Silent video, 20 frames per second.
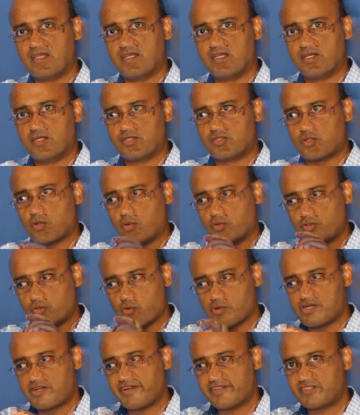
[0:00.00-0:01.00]
So to
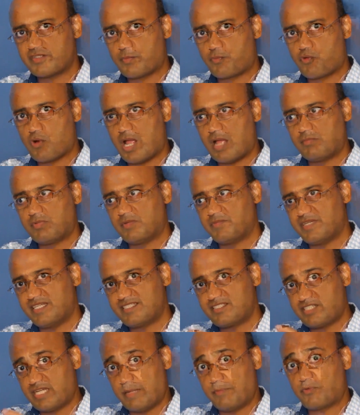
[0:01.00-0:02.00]
address the problem is
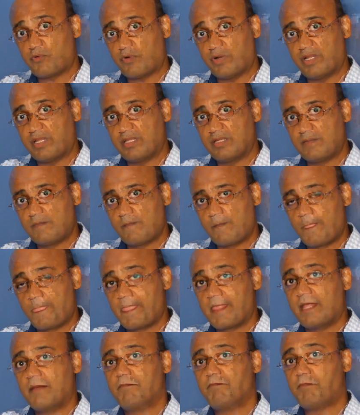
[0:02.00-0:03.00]
temporary,
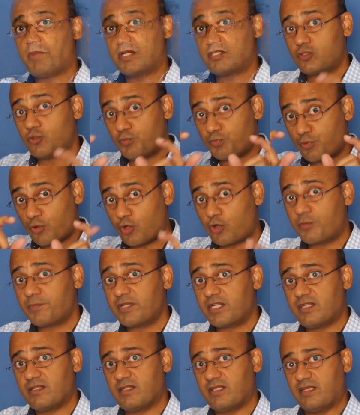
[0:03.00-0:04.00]
but to
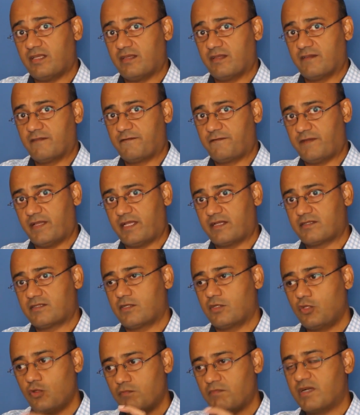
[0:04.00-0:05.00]
permanently fix,
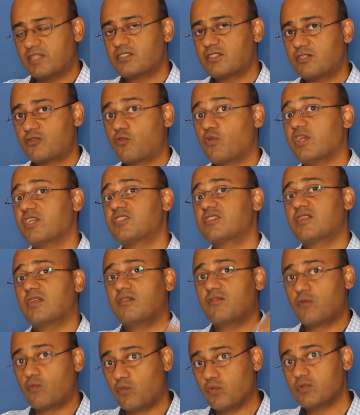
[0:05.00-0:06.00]
you must address
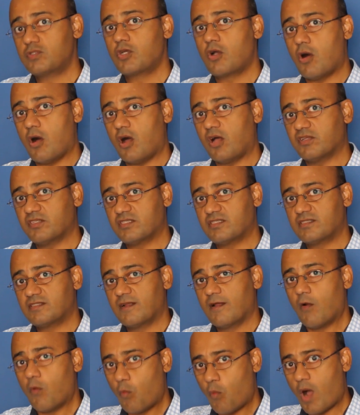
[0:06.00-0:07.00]
the root cause.
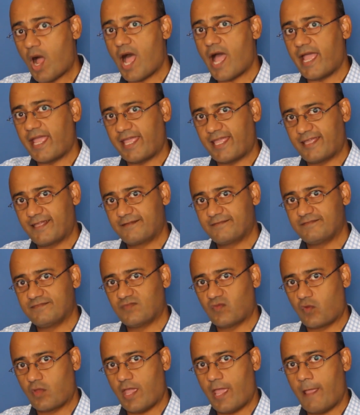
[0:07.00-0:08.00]
Why?
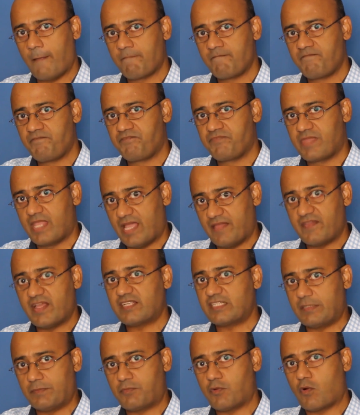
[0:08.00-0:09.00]
Okay? And that's
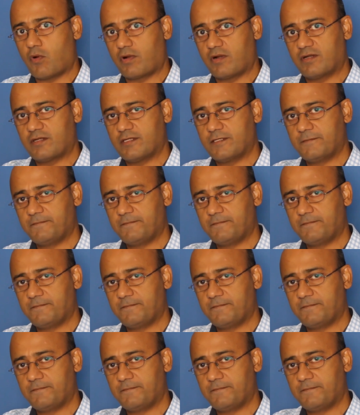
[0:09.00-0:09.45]
important.